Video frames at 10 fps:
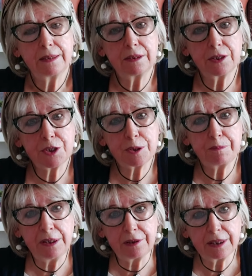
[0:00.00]
The
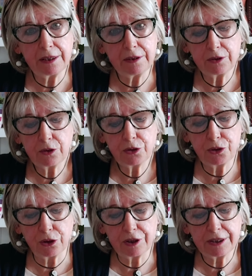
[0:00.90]
spirit
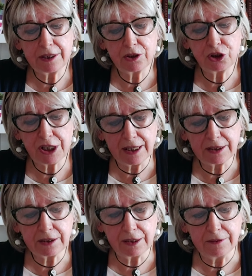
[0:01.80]
Dorje
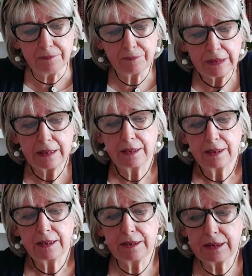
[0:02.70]
Shakten
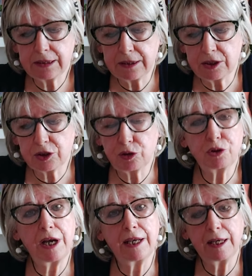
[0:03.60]
is
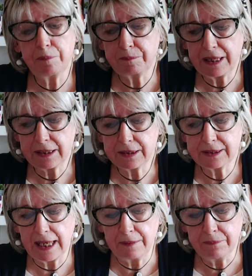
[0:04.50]
described by
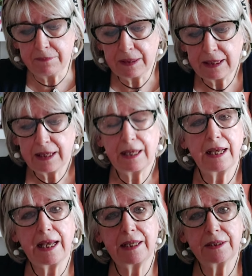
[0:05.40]
some
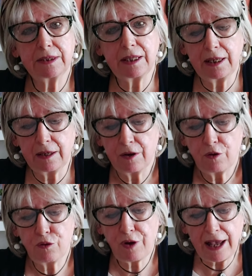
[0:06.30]
as a
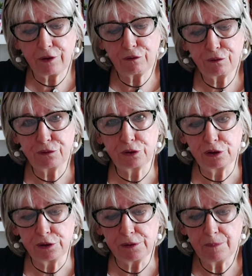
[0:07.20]

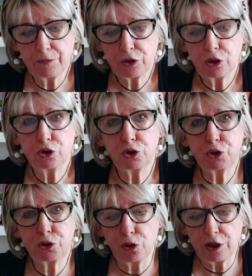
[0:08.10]
wrathful,
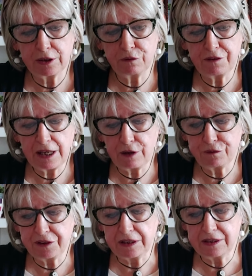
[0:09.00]

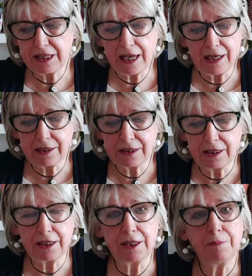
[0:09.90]
sword-waving
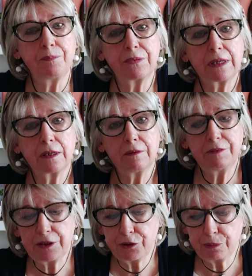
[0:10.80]
deity
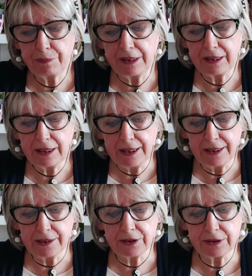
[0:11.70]
with big
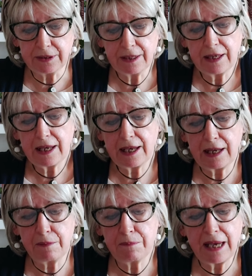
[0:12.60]
ears
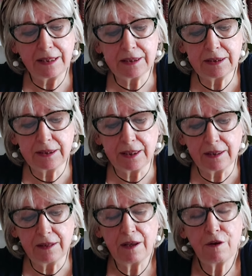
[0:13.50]
and
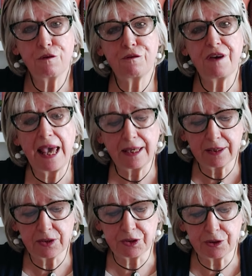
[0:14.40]
menacing
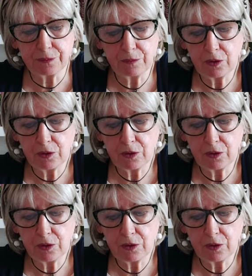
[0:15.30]
fangs,